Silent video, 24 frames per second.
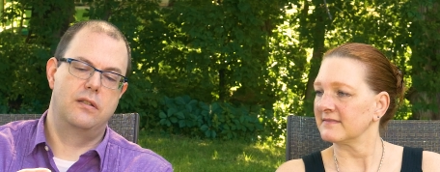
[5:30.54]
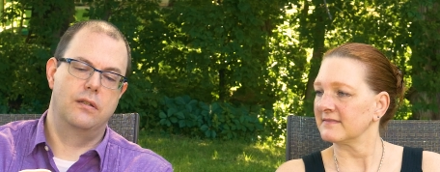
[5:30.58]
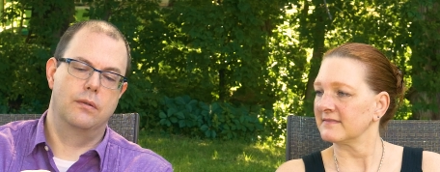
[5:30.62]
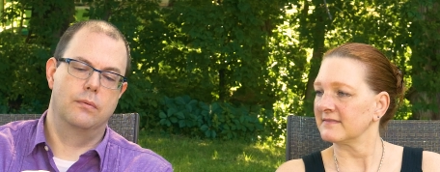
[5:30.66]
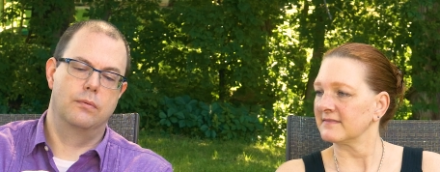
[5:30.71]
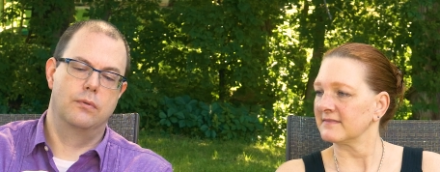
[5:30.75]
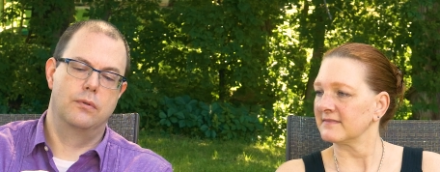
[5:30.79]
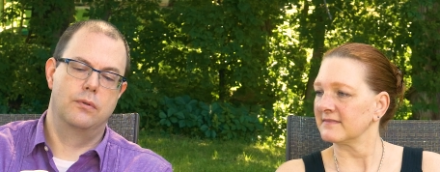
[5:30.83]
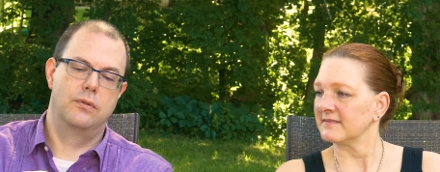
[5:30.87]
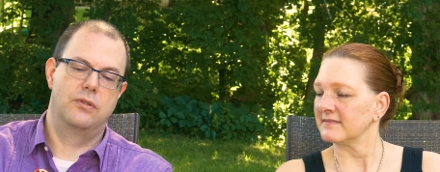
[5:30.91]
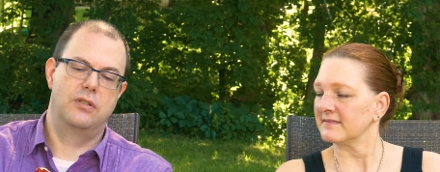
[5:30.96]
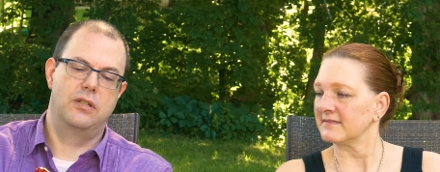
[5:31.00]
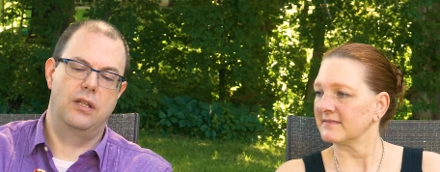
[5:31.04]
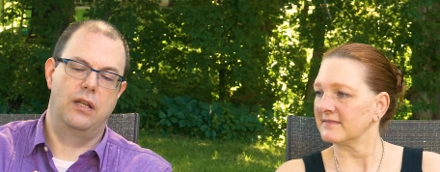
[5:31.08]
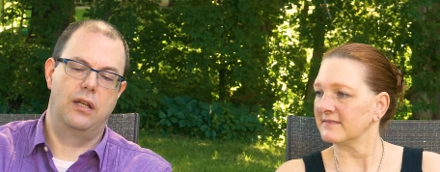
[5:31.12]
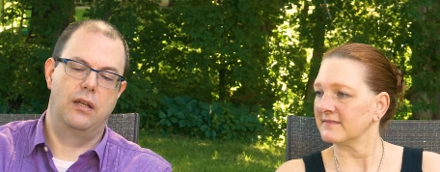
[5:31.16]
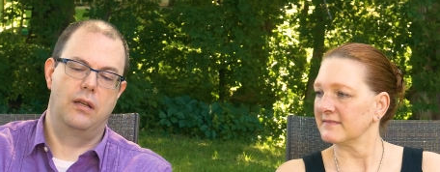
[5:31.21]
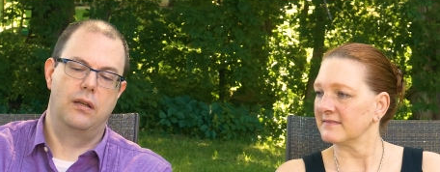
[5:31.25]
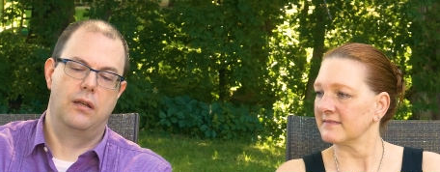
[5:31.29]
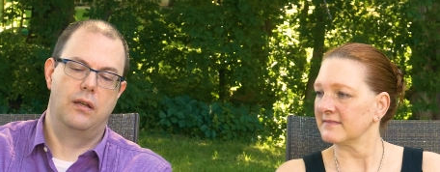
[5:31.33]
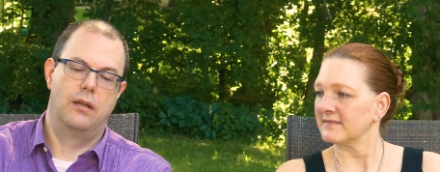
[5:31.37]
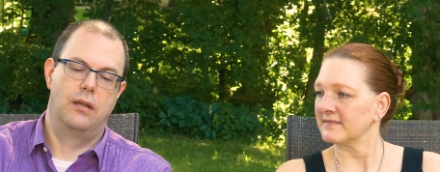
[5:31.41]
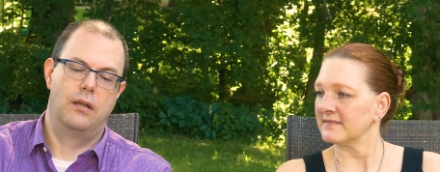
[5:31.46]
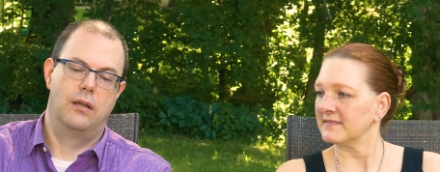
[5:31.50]
Speaker 1: the urushi.
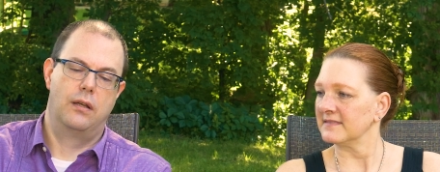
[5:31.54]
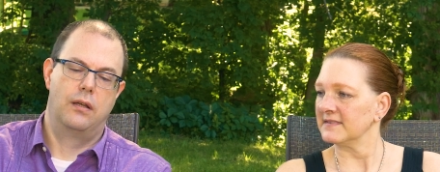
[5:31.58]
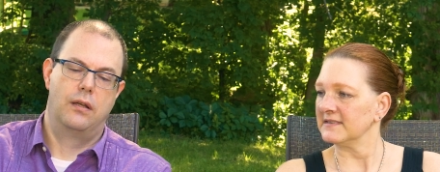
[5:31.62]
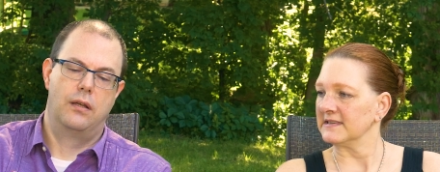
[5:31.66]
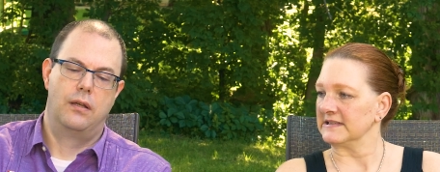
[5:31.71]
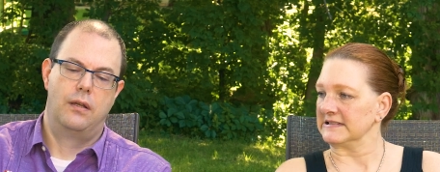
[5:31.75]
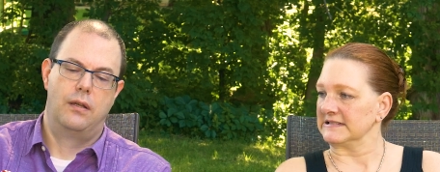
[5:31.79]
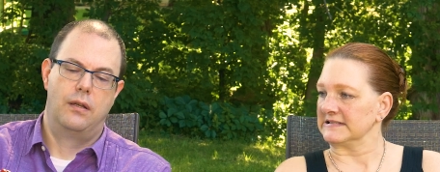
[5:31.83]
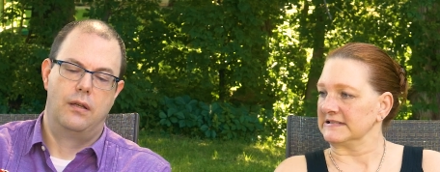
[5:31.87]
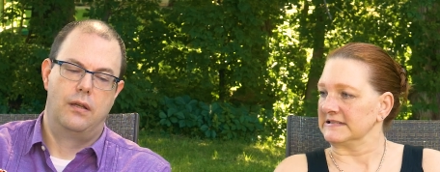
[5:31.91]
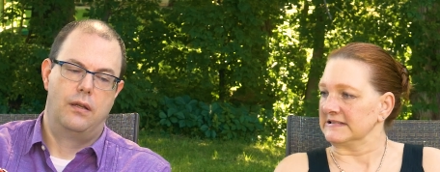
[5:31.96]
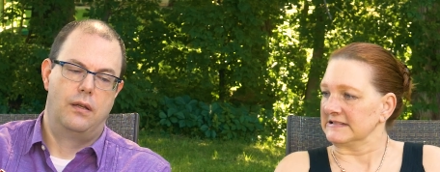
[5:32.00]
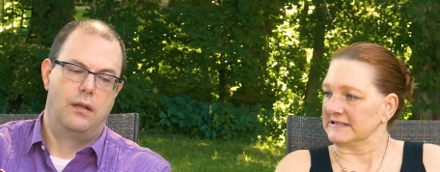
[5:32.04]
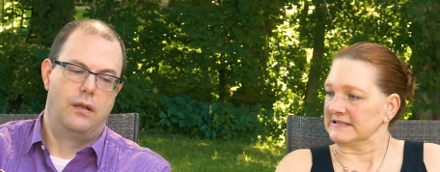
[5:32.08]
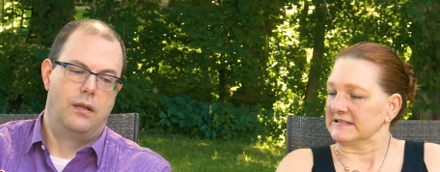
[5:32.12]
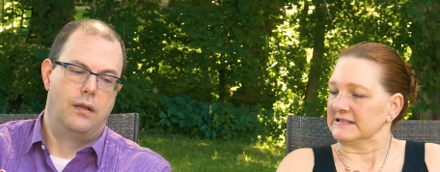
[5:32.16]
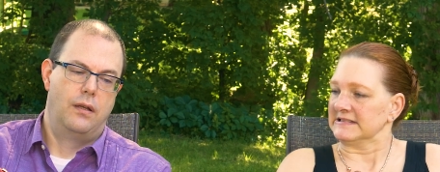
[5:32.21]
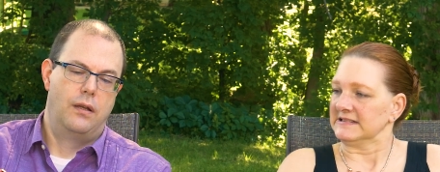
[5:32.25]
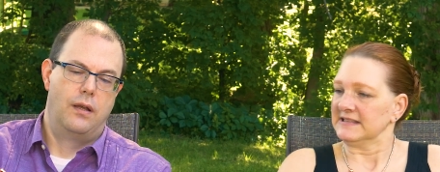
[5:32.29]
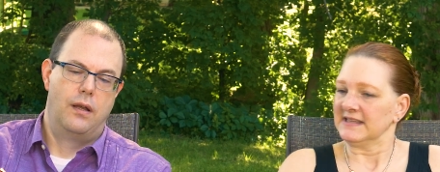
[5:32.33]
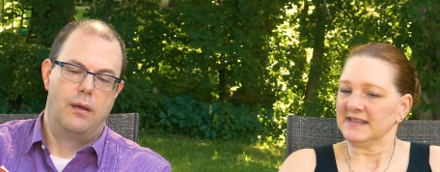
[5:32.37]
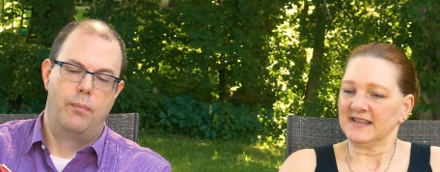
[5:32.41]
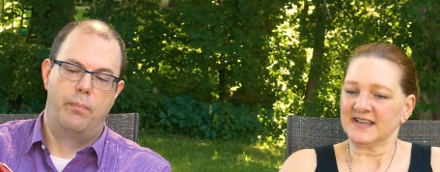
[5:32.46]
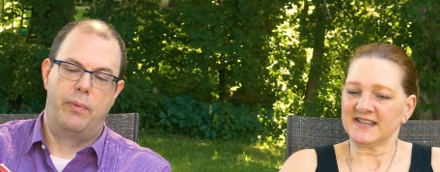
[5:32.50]

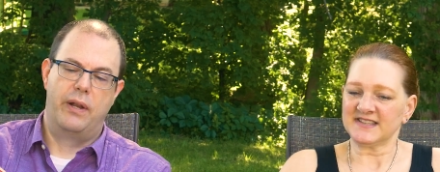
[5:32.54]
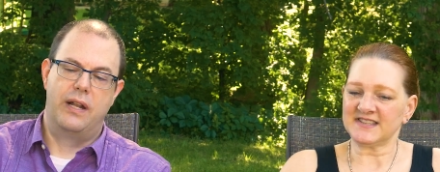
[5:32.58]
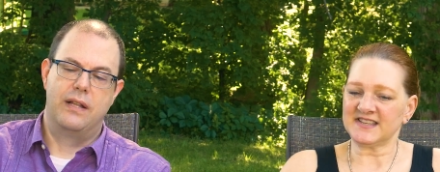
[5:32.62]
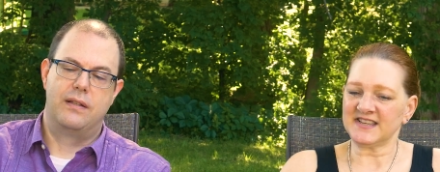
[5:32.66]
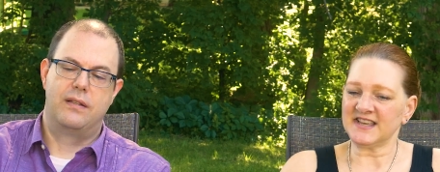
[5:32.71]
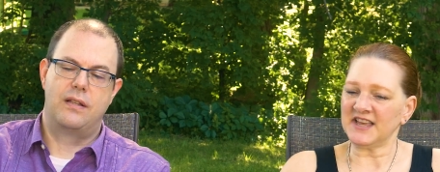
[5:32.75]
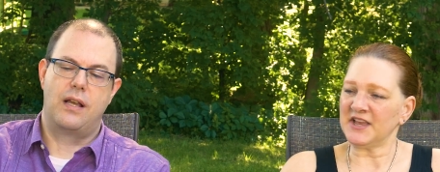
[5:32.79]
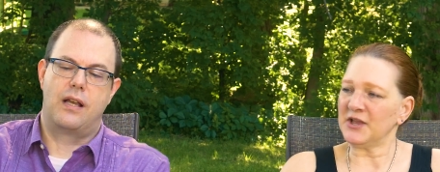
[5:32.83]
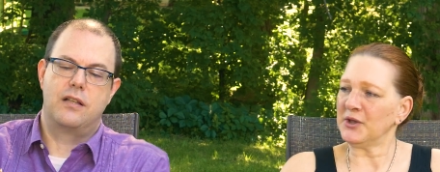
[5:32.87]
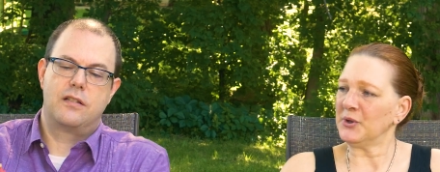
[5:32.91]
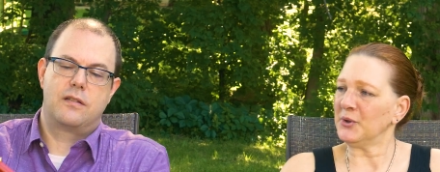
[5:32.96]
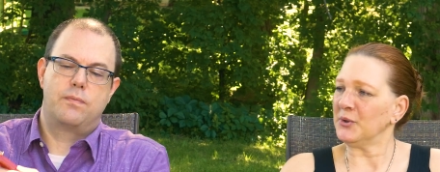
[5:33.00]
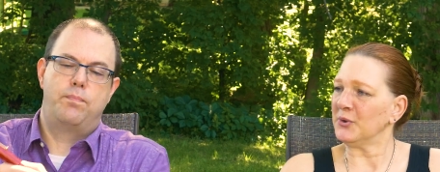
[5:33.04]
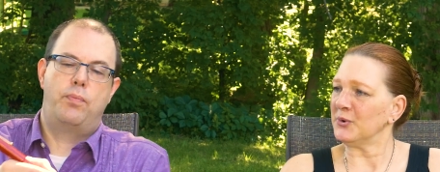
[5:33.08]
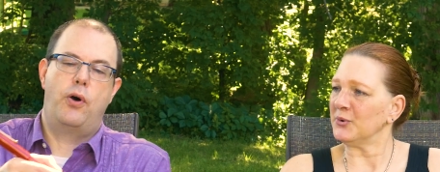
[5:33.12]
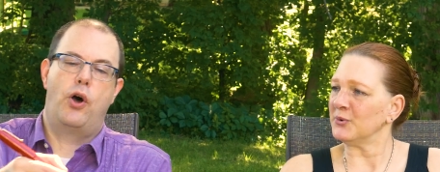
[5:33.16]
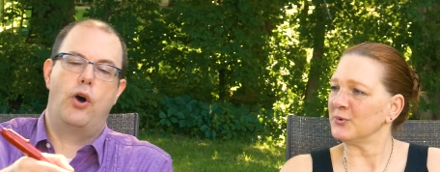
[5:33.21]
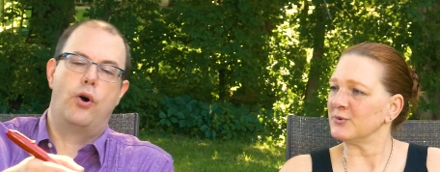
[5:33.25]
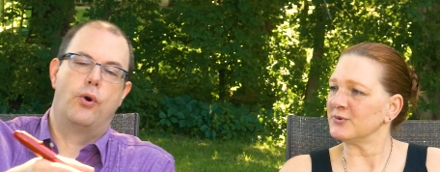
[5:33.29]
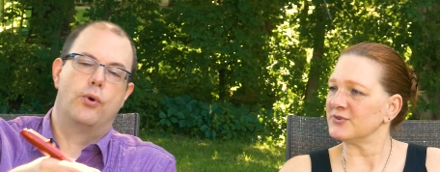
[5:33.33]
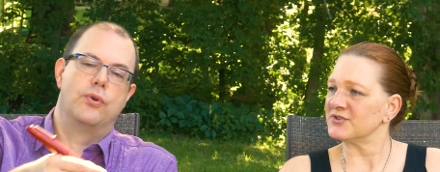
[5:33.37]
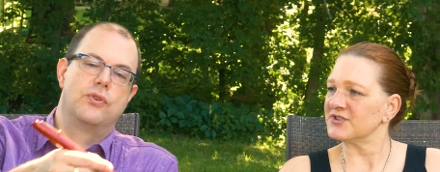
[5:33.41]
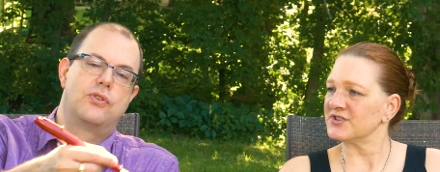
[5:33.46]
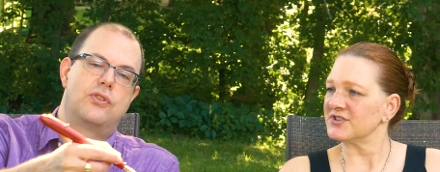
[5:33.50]
But it does huge.
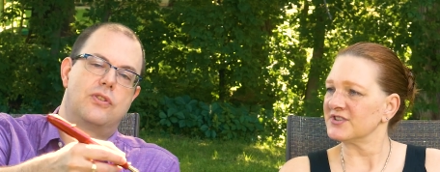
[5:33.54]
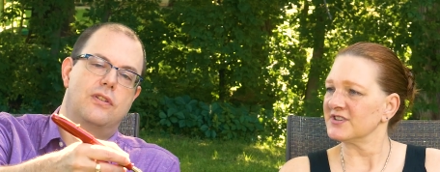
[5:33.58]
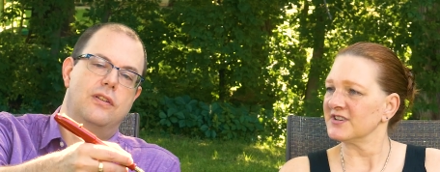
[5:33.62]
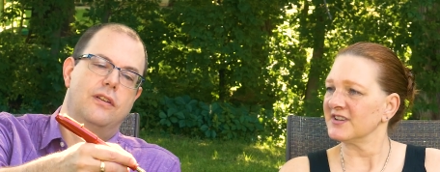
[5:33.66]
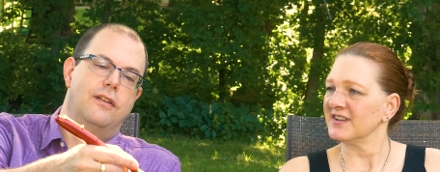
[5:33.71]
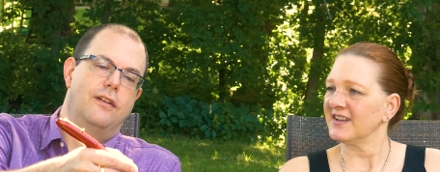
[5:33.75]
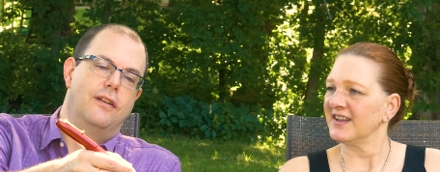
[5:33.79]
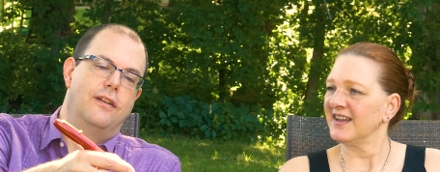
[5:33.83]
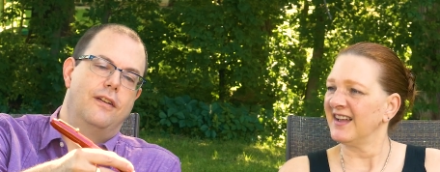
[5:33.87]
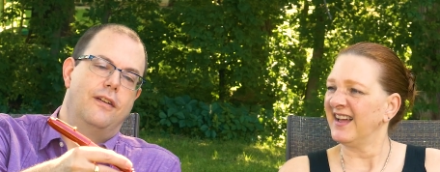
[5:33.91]
post